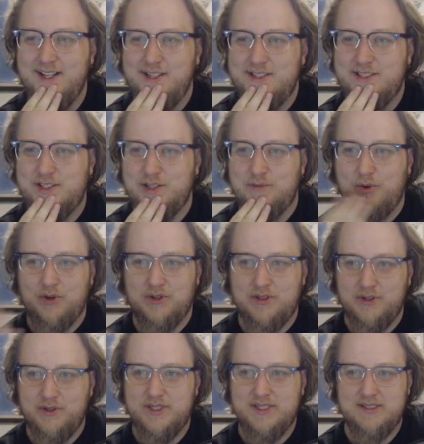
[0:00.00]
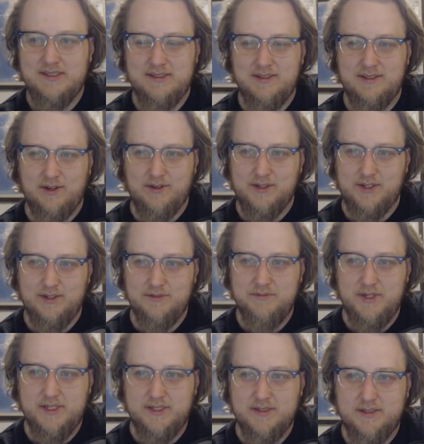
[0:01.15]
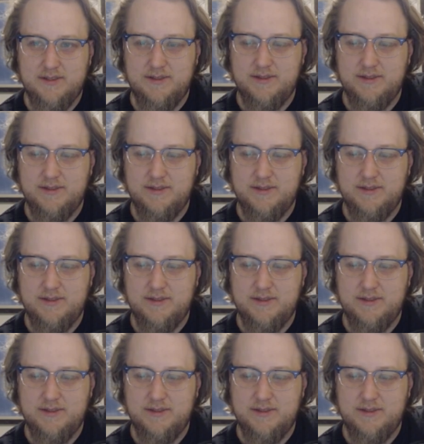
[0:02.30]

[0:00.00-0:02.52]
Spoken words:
Seared pork loin, garlic herb butter,